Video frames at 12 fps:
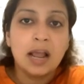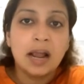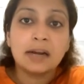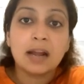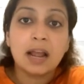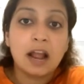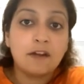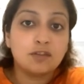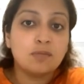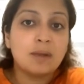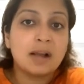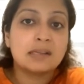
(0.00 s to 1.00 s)
And I have
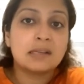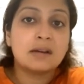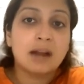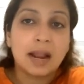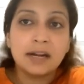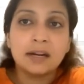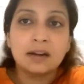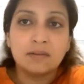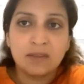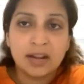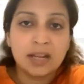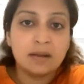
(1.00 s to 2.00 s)
to pass the right
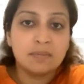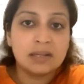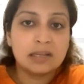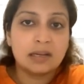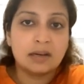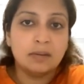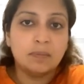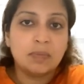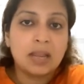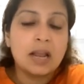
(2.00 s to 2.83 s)
variables here.